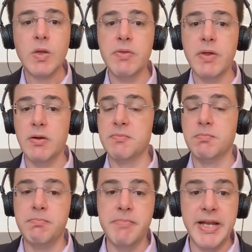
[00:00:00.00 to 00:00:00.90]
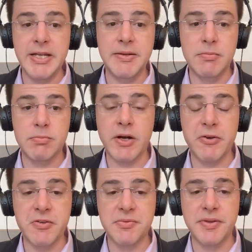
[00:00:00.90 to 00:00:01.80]
There are many
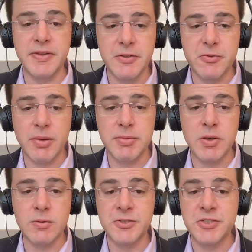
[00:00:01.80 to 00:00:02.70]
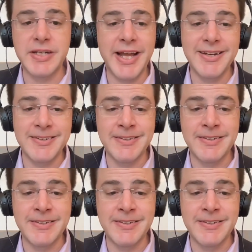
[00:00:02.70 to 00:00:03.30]
pressures within the Trump coalition and in